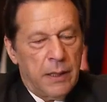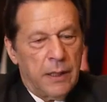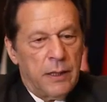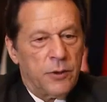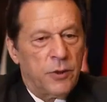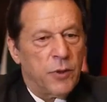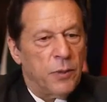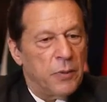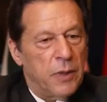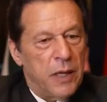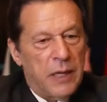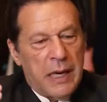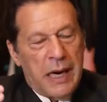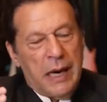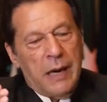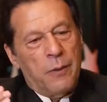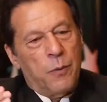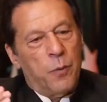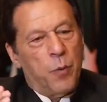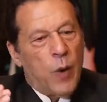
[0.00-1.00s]
So
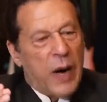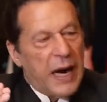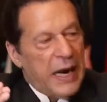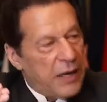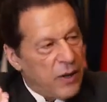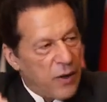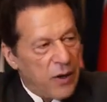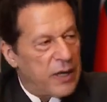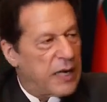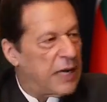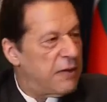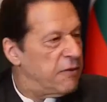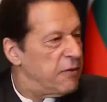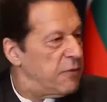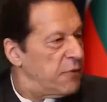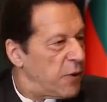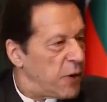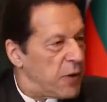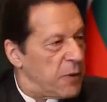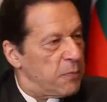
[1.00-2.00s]
why not have a
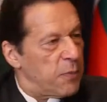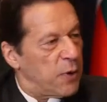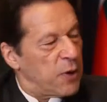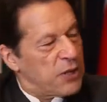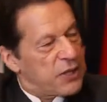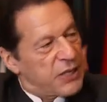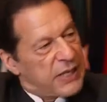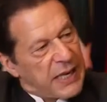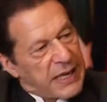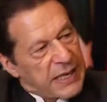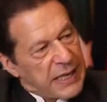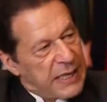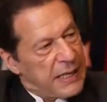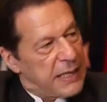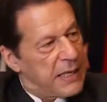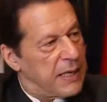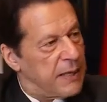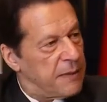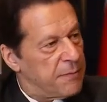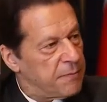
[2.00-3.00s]
foreign policy like
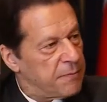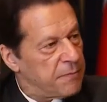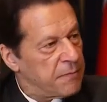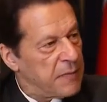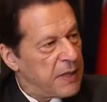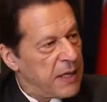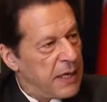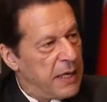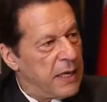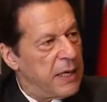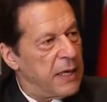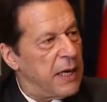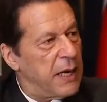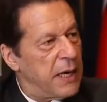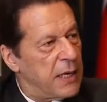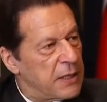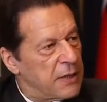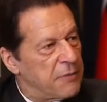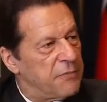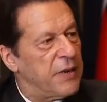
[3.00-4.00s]
India? India
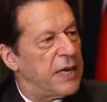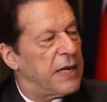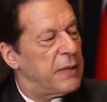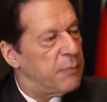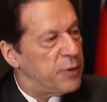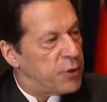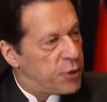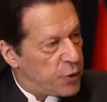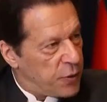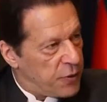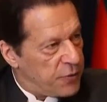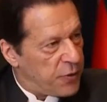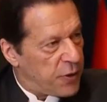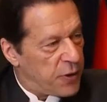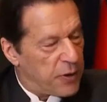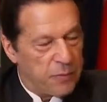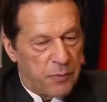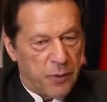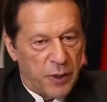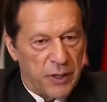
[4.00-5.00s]
has a very mature
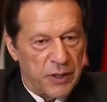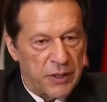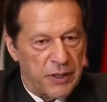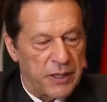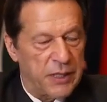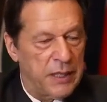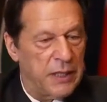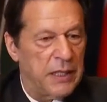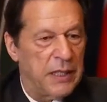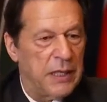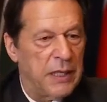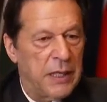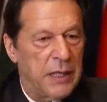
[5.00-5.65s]
foreign policy.